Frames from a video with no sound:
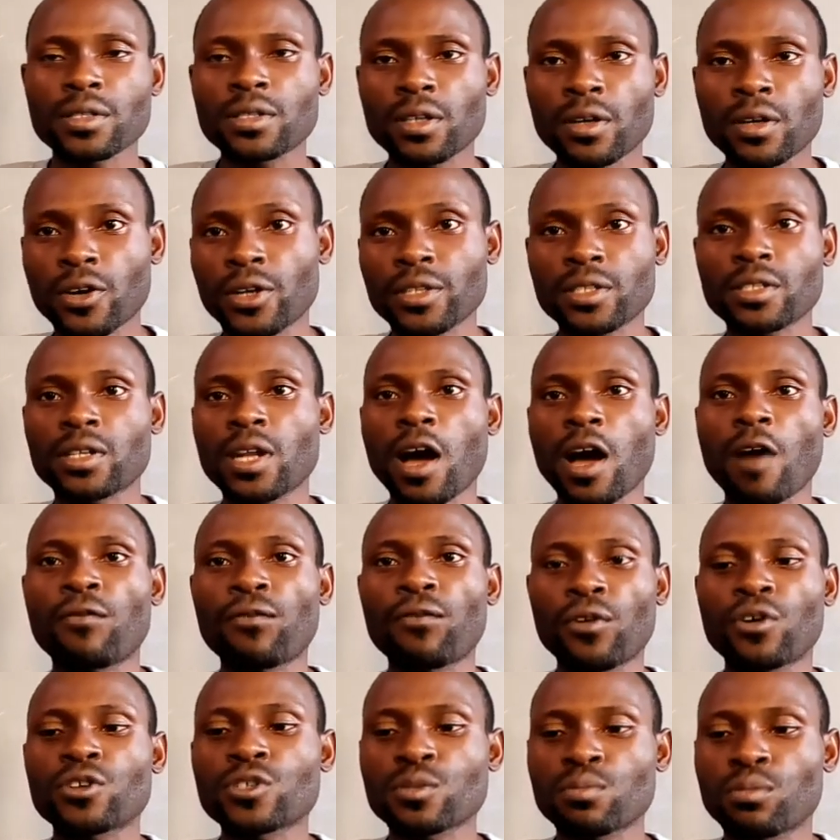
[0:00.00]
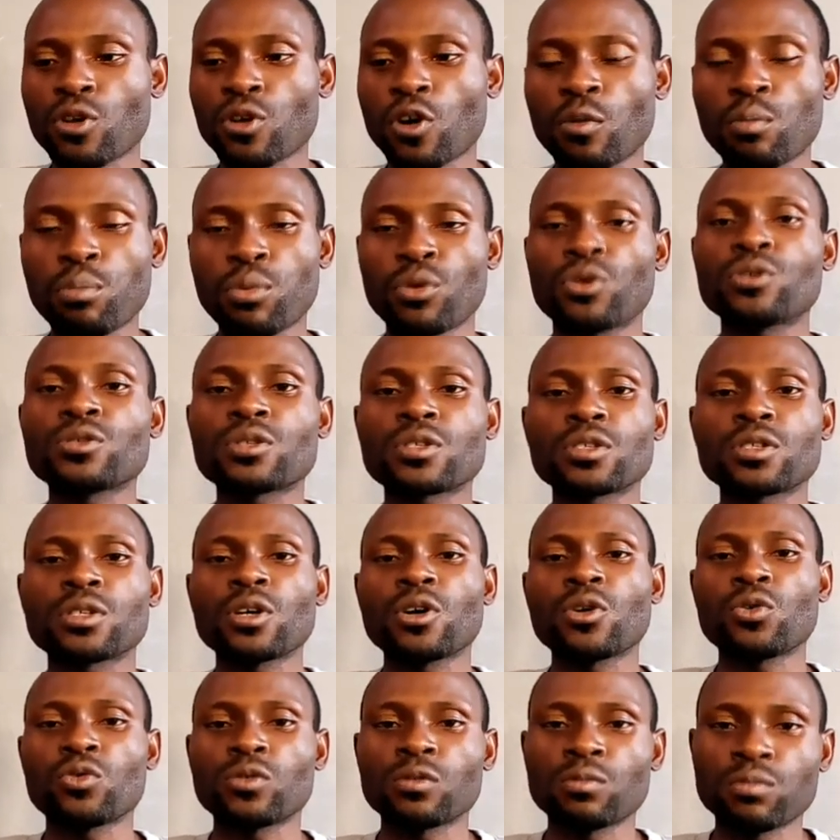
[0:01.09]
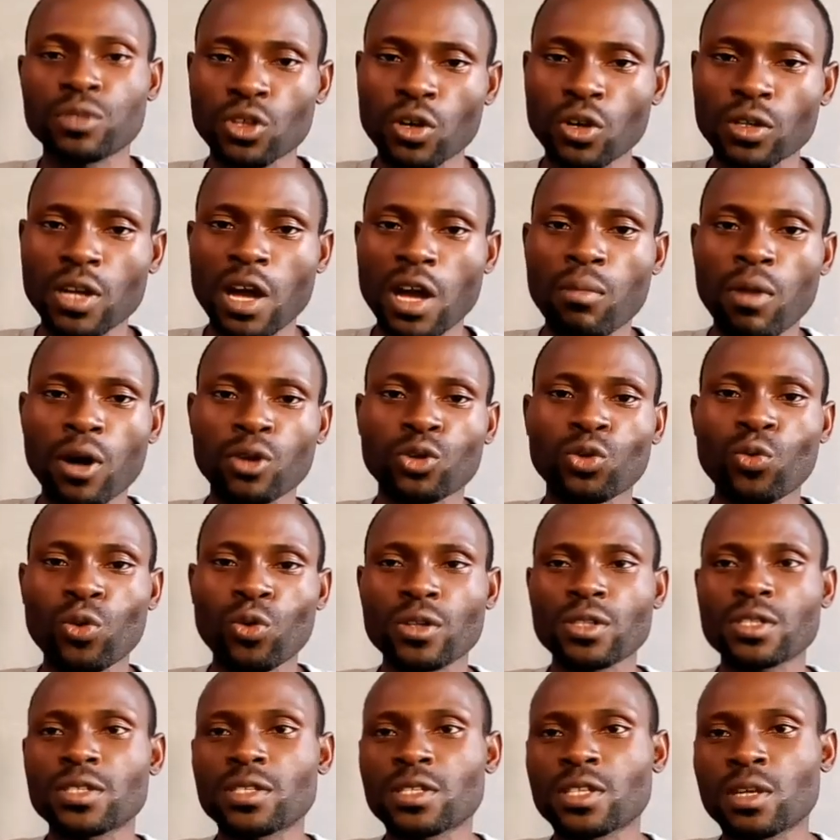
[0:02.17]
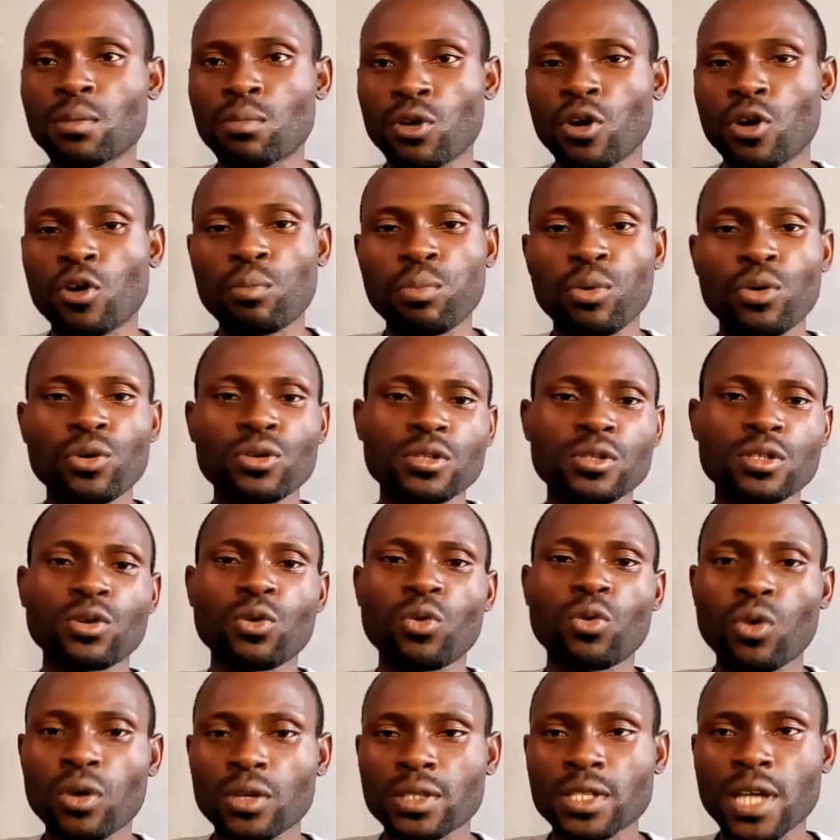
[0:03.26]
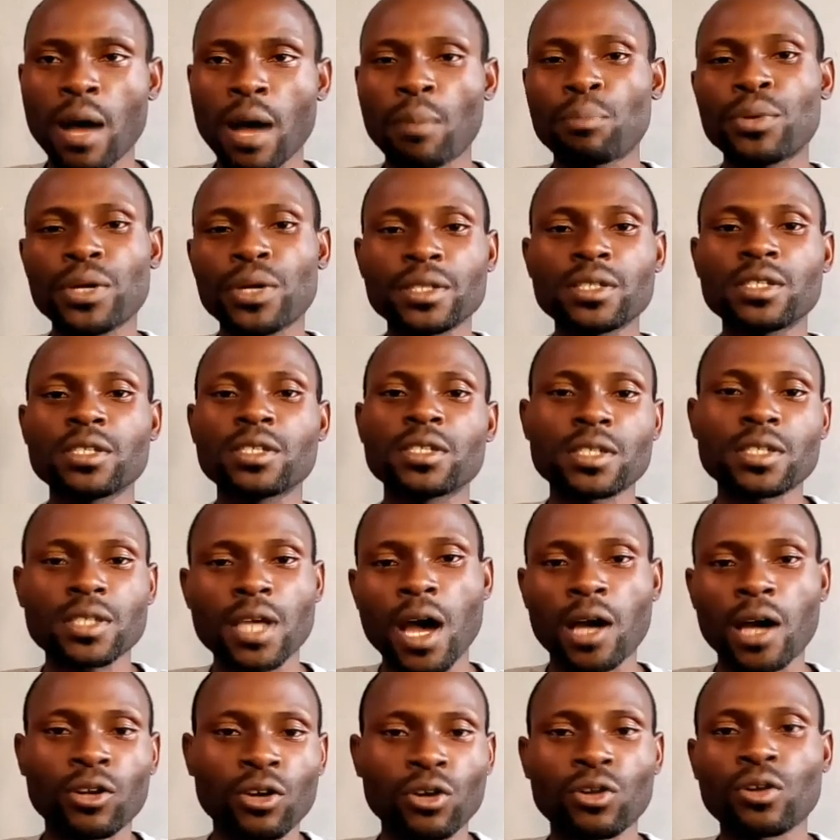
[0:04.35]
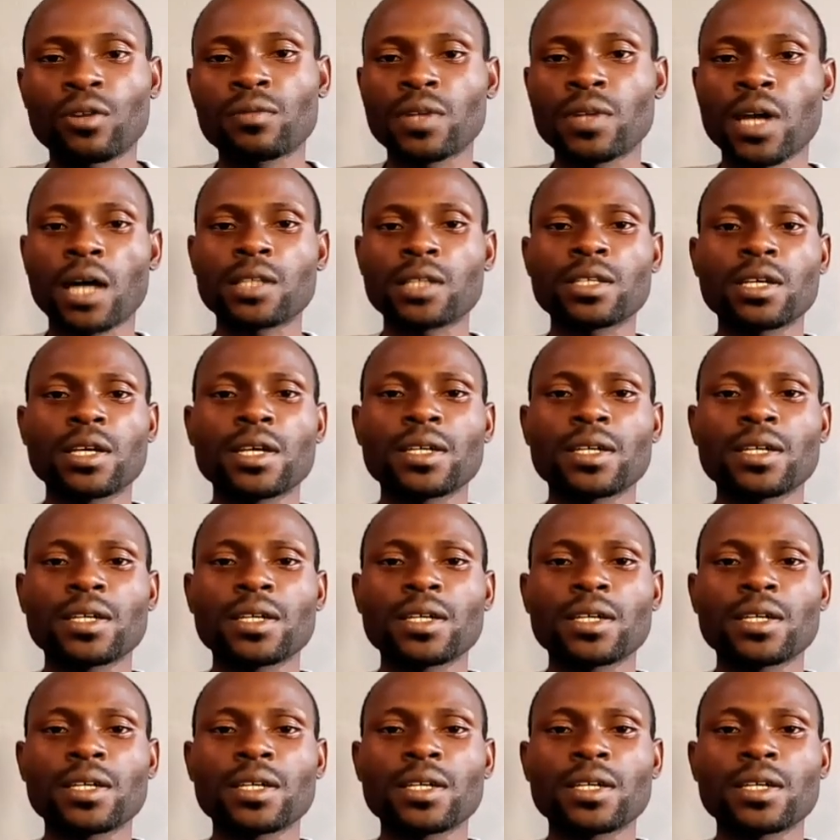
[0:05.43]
Creating our first blog post. I'm talking about what is a blog post, what are pages, and all of that.